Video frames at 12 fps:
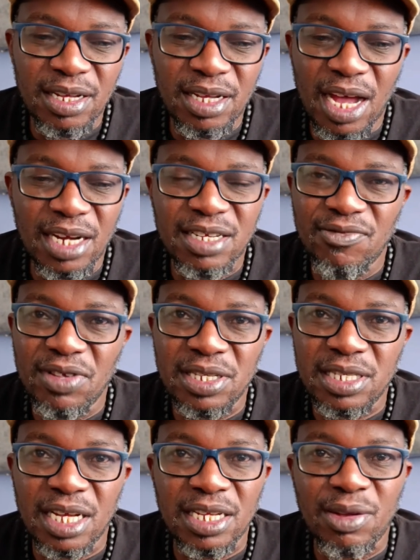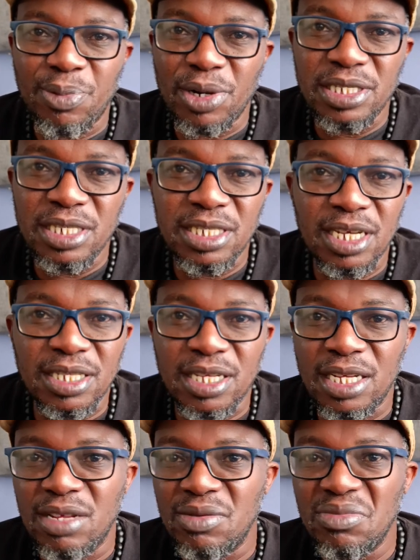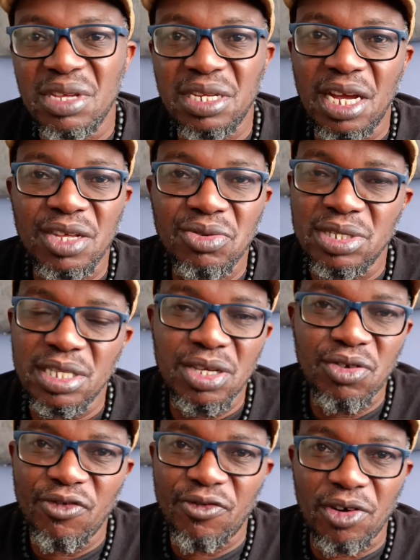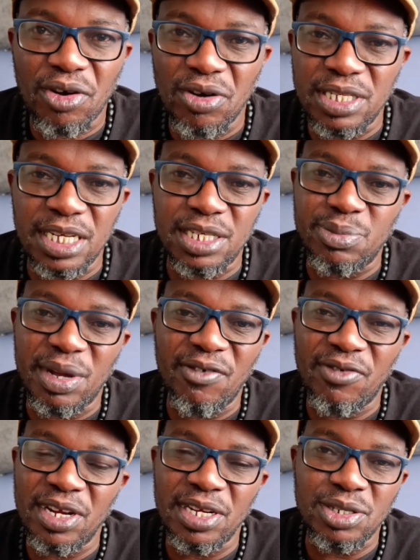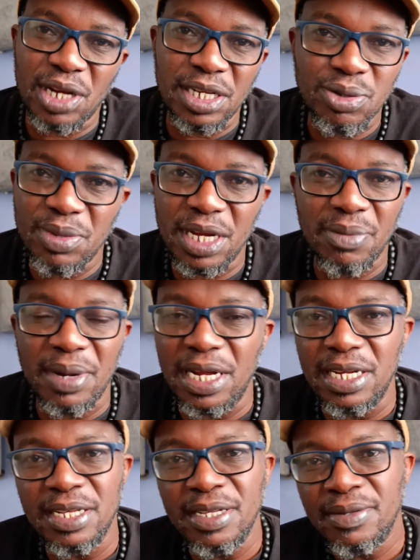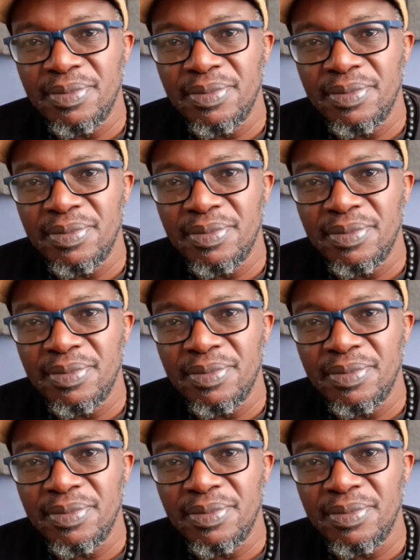activists and the politicians and the media are using you for content, my friend, and to make money.